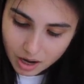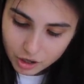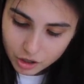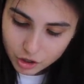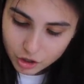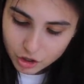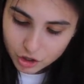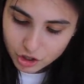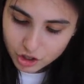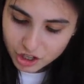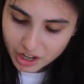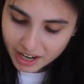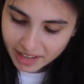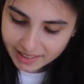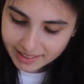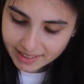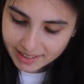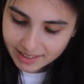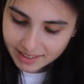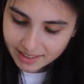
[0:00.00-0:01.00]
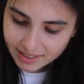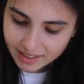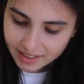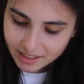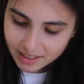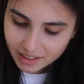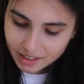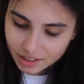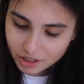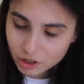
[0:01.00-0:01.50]
Shit.
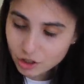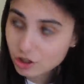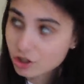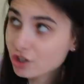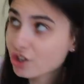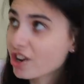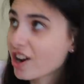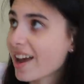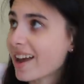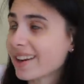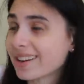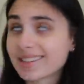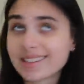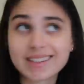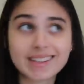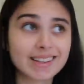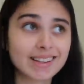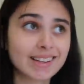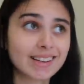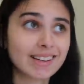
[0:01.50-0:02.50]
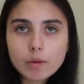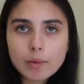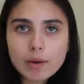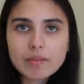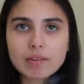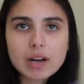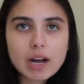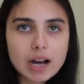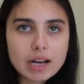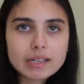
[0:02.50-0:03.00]
We
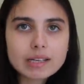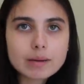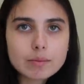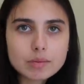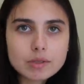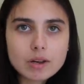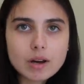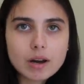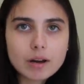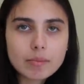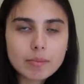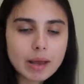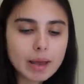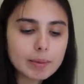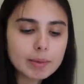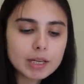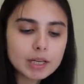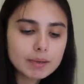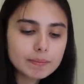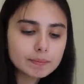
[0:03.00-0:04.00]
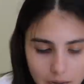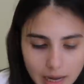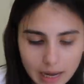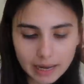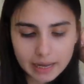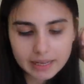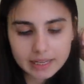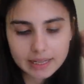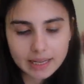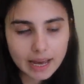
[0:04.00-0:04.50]
have a goddamn song, baby.
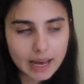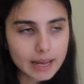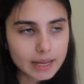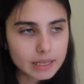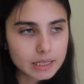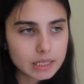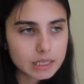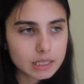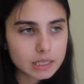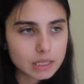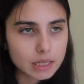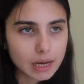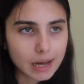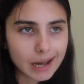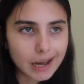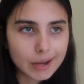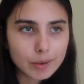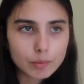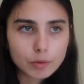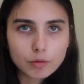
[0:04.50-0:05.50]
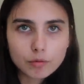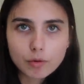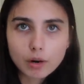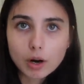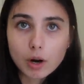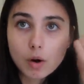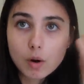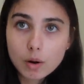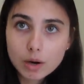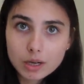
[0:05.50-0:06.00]
I guess I will
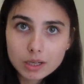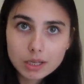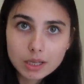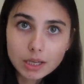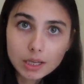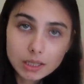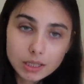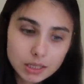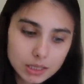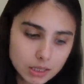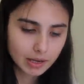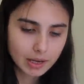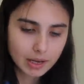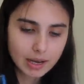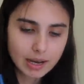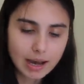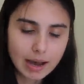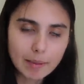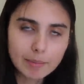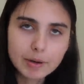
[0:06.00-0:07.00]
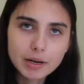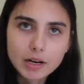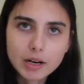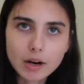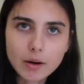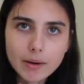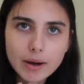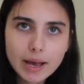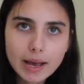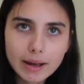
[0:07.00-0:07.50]
record this. I'm gonna
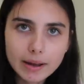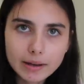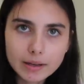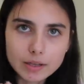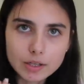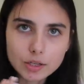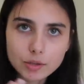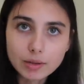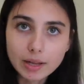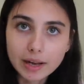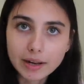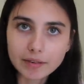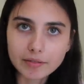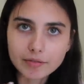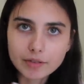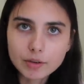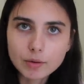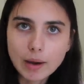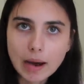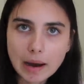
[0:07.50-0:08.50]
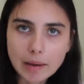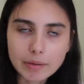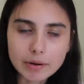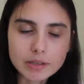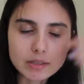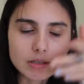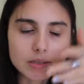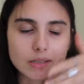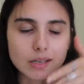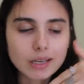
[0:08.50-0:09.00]
go ahead and do that in a few
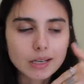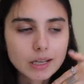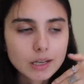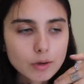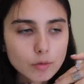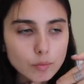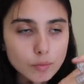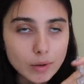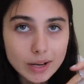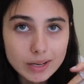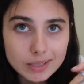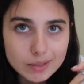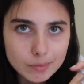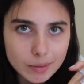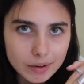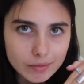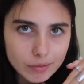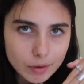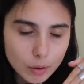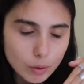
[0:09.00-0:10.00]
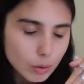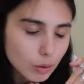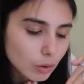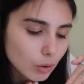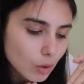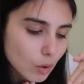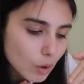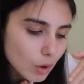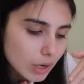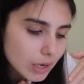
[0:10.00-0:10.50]
hours because I need to rest my vocal
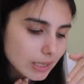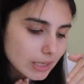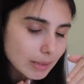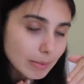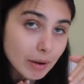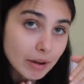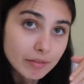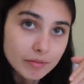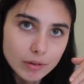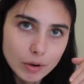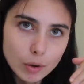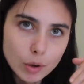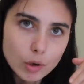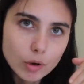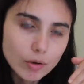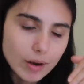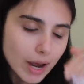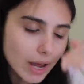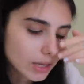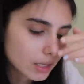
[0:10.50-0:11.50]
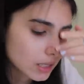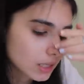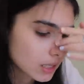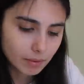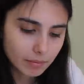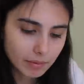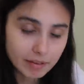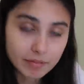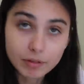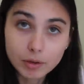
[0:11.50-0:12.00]
cords. I'm on vocal rest.
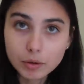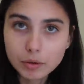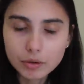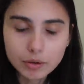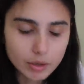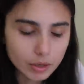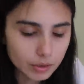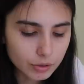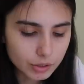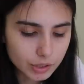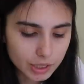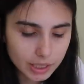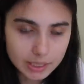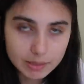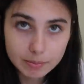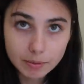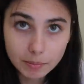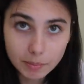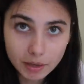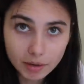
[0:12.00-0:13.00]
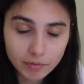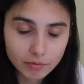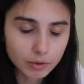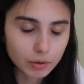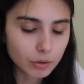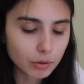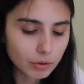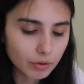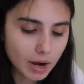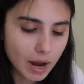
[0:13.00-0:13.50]
My vocal coach has put me on
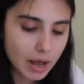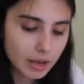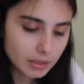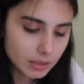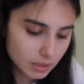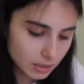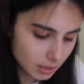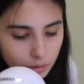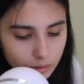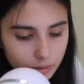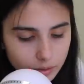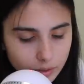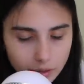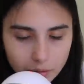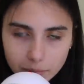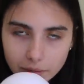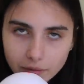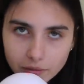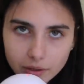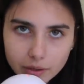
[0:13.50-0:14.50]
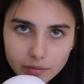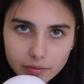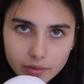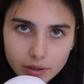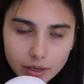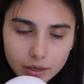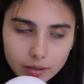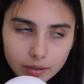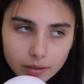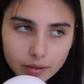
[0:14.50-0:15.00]
vocal rest. It's gonna be really
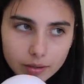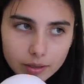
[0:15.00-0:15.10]
fun.